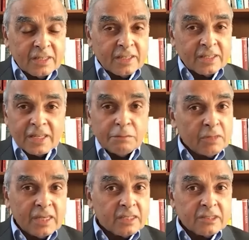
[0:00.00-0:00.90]

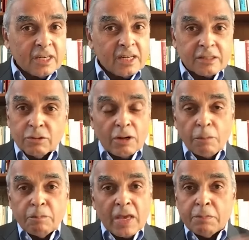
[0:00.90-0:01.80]
Something has changed. So
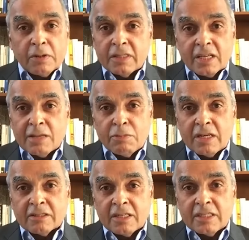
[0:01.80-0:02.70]
on paper, they remain
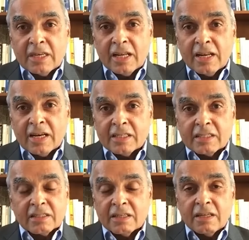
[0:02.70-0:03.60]
treaty
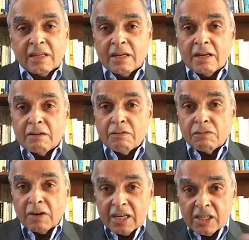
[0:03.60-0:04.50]
allies.
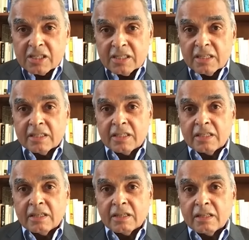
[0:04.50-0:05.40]

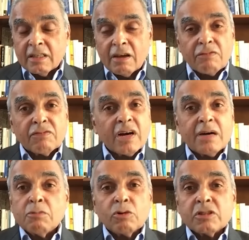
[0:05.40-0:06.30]
Functionally, they're far
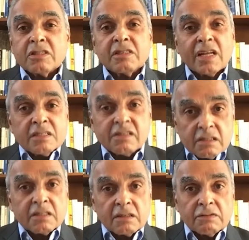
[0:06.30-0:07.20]
more
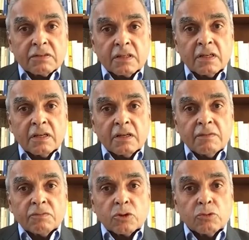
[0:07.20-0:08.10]
sensitive
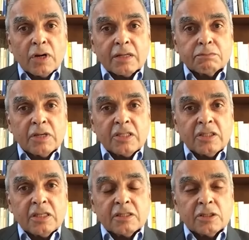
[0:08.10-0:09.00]
to what
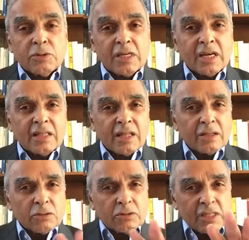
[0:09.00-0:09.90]
Beijing is doing. And
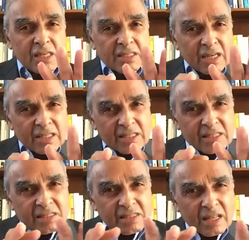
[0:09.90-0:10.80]
so these are the
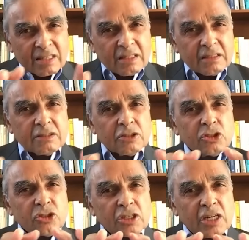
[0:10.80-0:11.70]
subtle
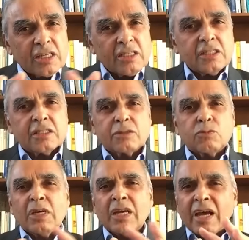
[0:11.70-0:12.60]
changes
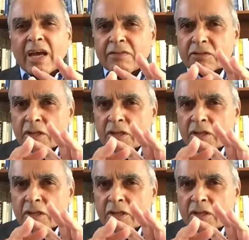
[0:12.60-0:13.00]
we have